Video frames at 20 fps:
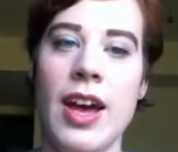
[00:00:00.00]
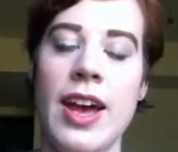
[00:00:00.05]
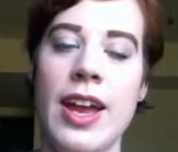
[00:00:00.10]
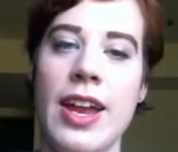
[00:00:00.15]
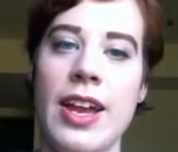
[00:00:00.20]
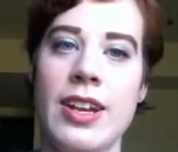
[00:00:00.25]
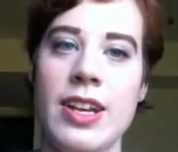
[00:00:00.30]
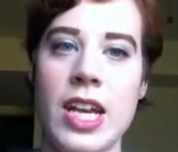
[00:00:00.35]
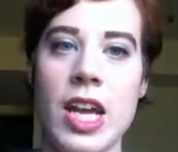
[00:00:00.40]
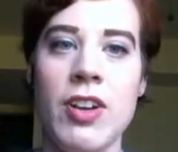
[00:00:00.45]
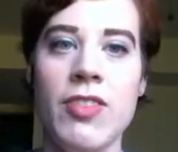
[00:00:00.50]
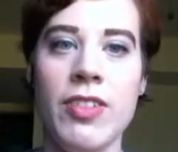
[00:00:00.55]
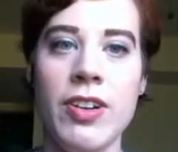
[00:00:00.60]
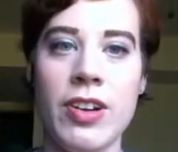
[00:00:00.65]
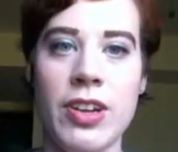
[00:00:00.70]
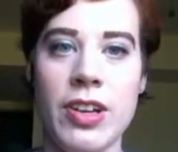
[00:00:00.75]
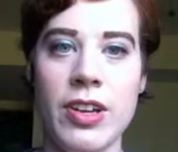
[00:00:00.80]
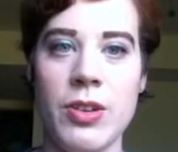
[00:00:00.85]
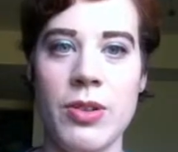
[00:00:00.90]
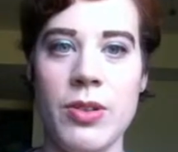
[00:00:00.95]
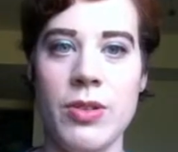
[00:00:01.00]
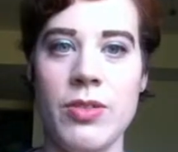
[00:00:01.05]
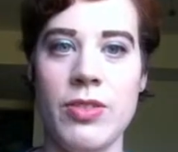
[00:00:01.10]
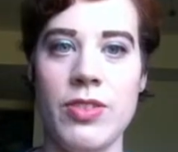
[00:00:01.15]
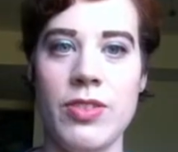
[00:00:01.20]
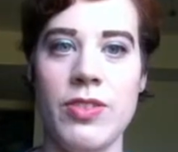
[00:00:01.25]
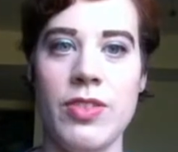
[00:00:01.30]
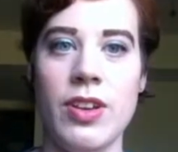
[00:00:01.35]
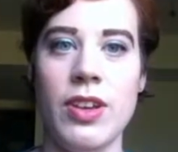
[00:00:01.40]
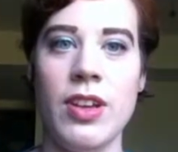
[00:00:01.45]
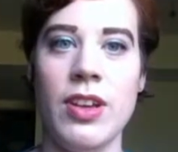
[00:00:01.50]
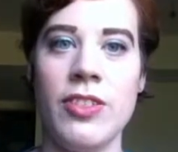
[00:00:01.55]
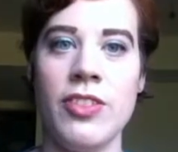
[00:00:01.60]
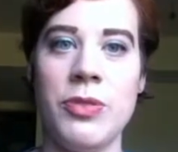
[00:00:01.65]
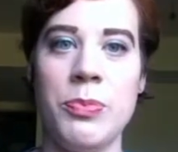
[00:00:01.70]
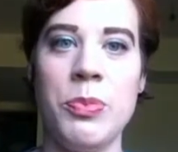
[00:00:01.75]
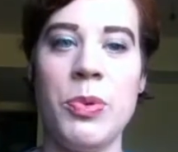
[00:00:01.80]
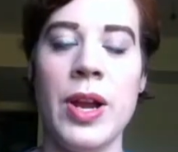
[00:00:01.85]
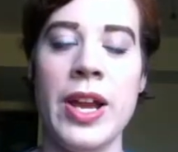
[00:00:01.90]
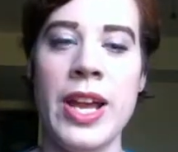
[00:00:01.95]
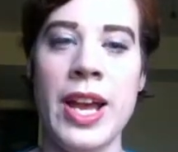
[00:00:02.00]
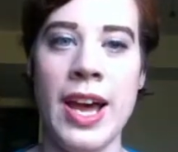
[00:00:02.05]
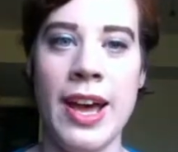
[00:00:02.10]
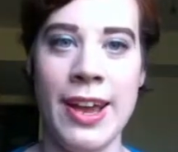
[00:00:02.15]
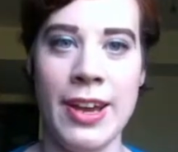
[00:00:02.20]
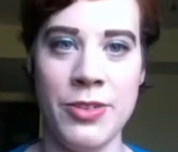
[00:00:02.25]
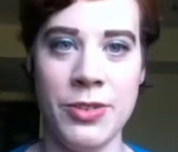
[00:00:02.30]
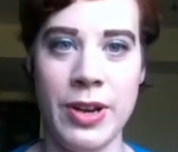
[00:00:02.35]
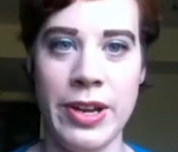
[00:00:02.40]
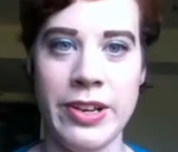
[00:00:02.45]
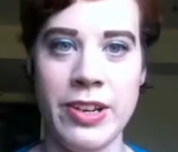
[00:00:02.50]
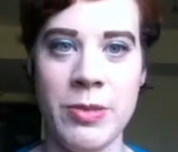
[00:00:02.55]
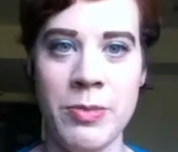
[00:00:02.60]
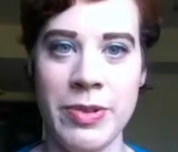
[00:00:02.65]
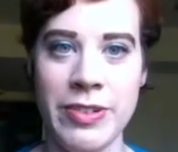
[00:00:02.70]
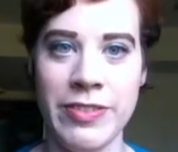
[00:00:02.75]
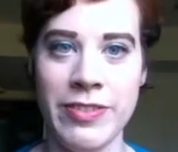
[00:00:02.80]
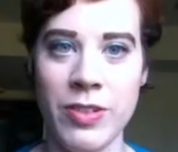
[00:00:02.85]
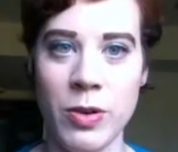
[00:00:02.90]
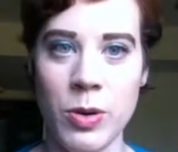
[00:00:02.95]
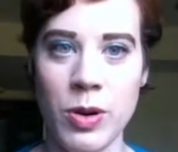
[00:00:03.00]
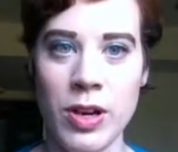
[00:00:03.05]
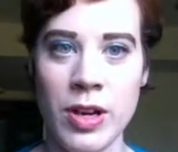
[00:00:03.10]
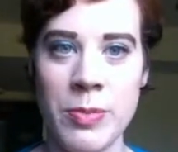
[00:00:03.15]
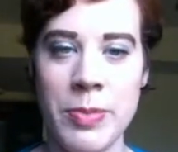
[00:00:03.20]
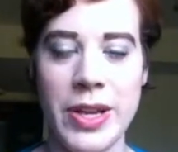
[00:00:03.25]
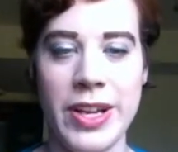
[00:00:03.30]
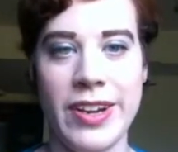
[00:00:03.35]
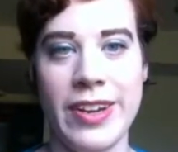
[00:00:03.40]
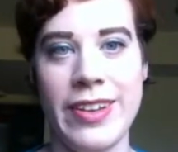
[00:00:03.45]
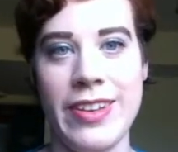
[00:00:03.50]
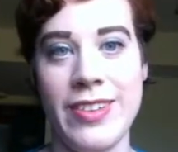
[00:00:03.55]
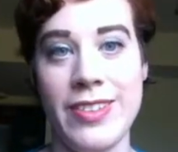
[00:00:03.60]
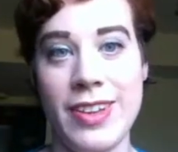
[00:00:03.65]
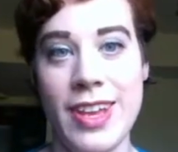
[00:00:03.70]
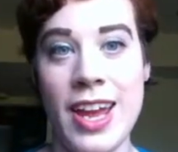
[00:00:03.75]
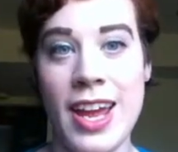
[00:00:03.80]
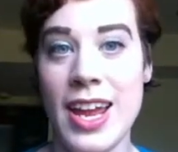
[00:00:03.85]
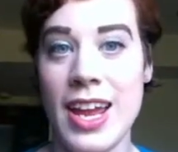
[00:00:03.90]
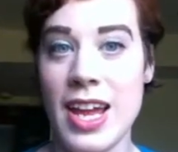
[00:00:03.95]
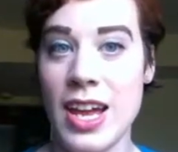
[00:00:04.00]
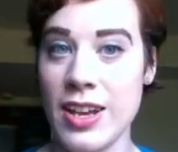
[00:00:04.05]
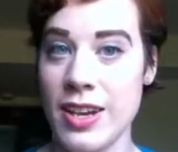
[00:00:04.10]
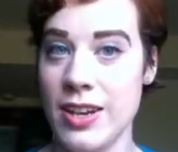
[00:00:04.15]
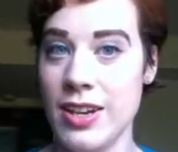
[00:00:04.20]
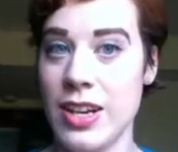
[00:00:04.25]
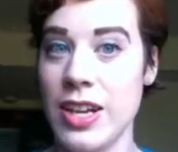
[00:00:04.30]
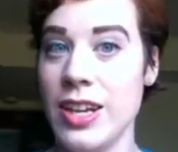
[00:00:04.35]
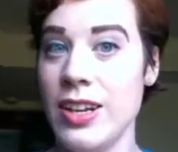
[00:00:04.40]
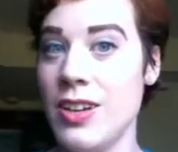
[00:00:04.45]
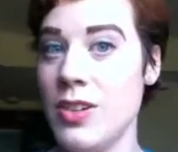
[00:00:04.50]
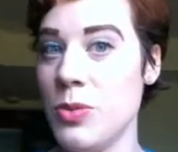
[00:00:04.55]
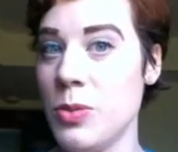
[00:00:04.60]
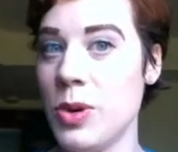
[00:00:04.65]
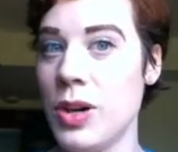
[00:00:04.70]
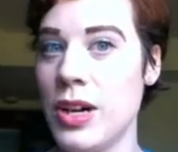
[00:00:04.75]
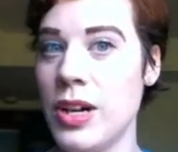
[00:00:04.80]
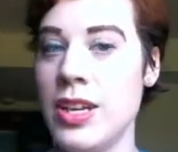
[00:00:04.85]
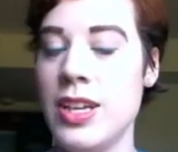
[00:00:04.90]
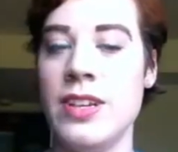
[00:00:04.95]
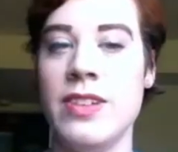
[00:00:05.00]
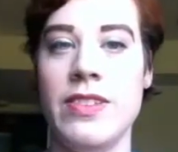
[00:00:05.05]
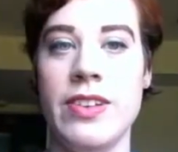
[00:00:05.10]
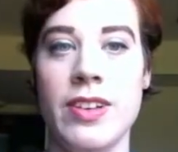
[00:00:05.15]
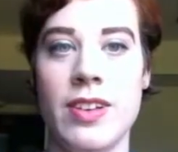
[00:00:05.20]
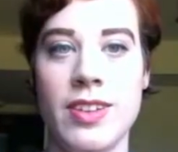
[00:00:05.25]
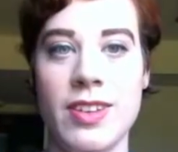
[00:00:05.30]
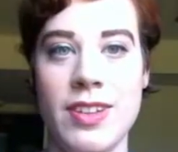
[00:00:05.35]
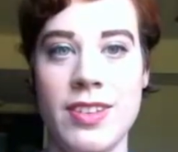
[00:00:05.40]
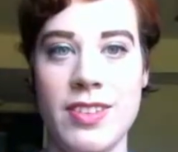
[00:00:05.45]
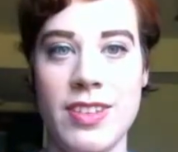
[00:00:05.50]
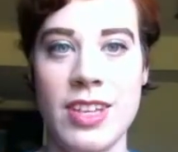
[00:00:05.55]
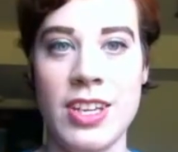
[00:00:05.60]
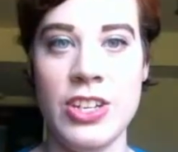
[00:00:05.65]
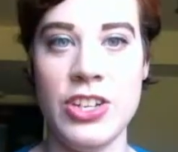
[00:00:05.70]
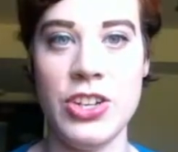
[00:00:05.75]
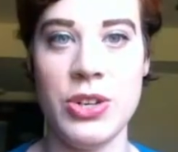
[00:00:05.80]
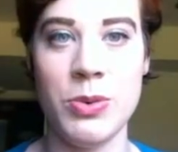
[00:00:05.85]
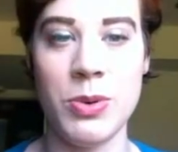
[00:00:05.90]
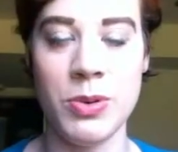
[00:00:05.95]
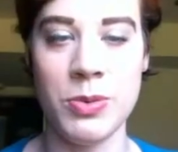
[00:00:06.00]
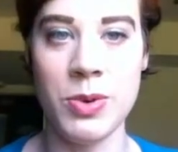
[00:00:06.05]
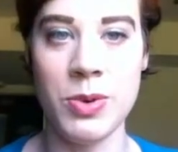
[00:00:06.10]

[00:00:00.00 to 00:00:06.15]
I had never used a spray hydrator before because I hadn't needed one until this issue